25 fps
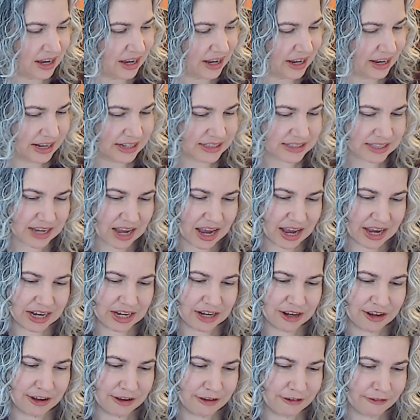It's
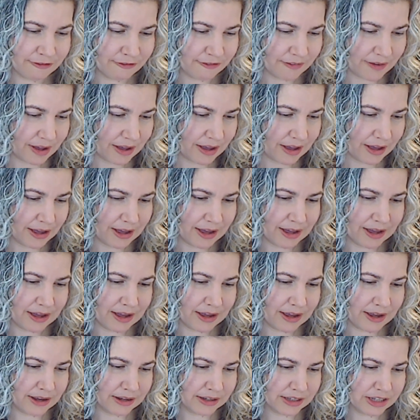kind of,
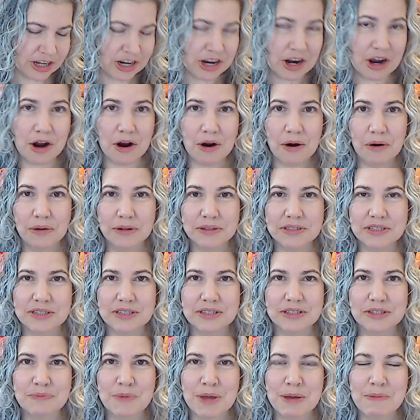
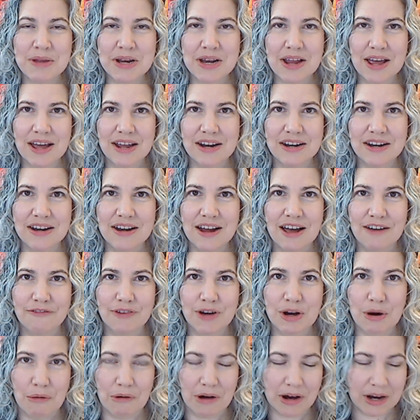it's maybe not
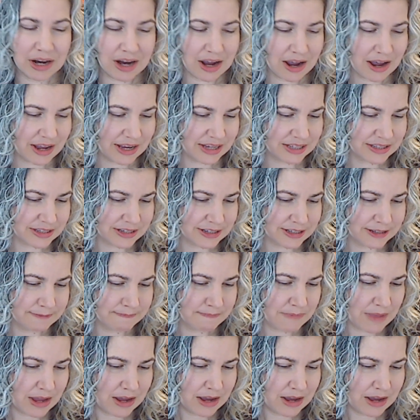very organized.